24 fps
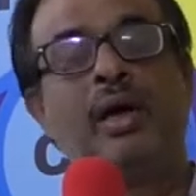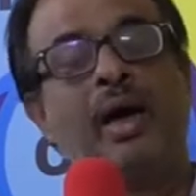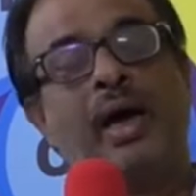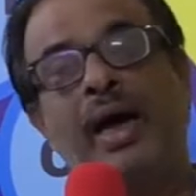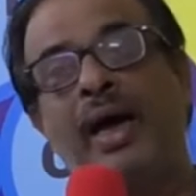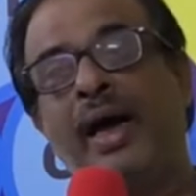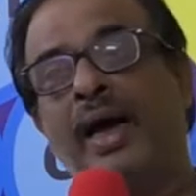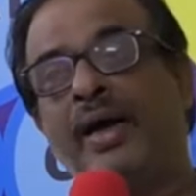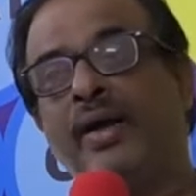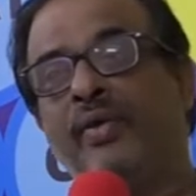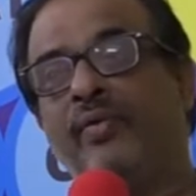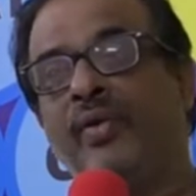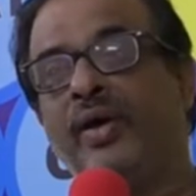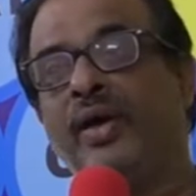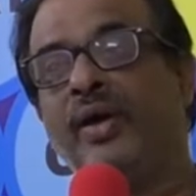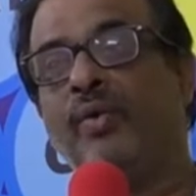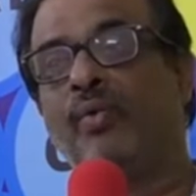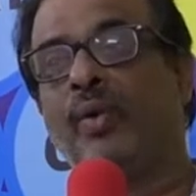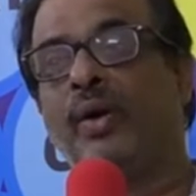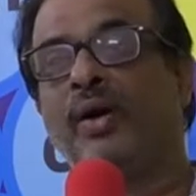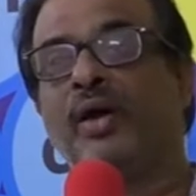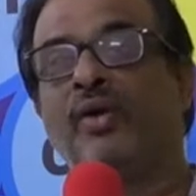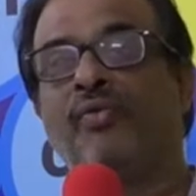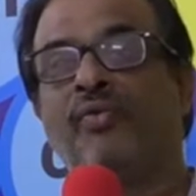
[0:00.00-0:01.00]
I had a very
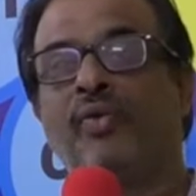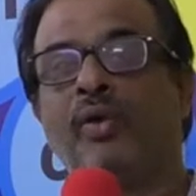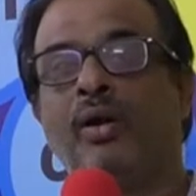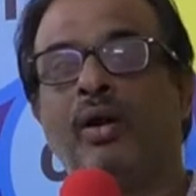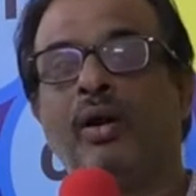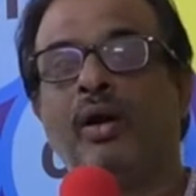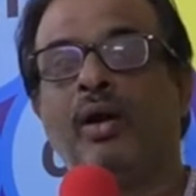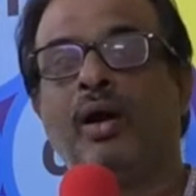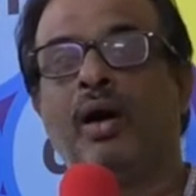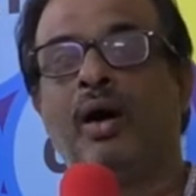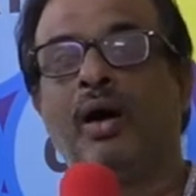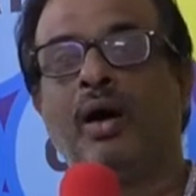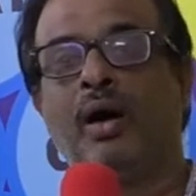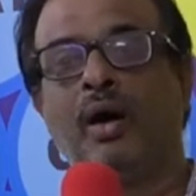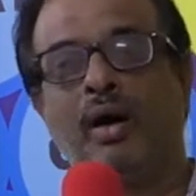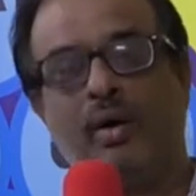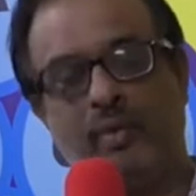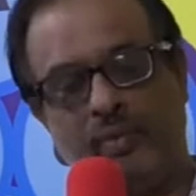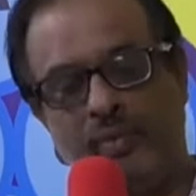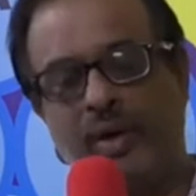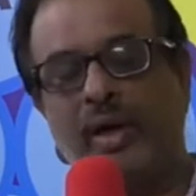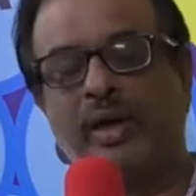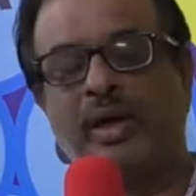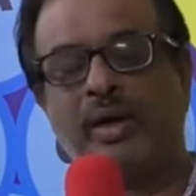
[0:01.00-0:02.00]
wonderful
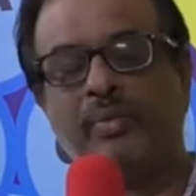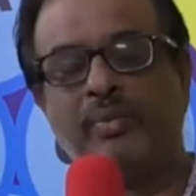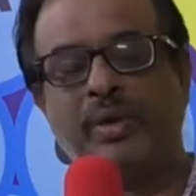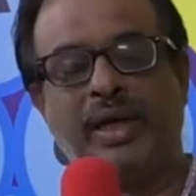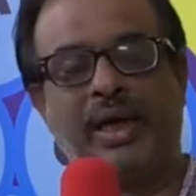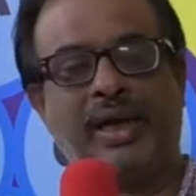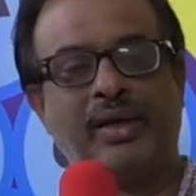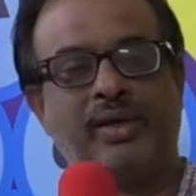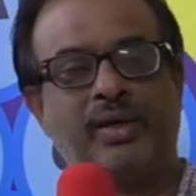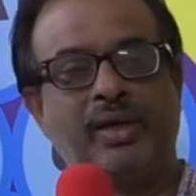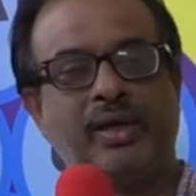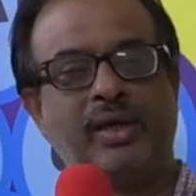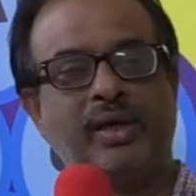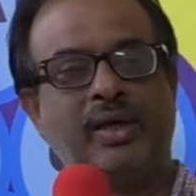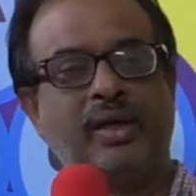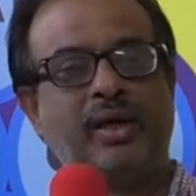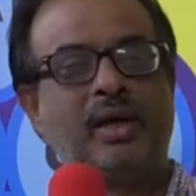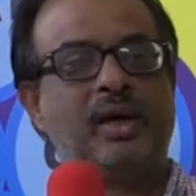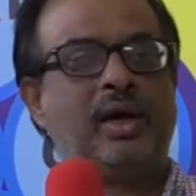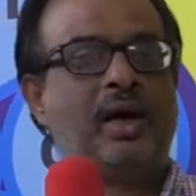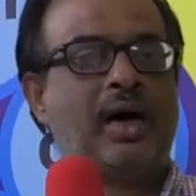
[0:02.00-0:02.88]
welcome here actually.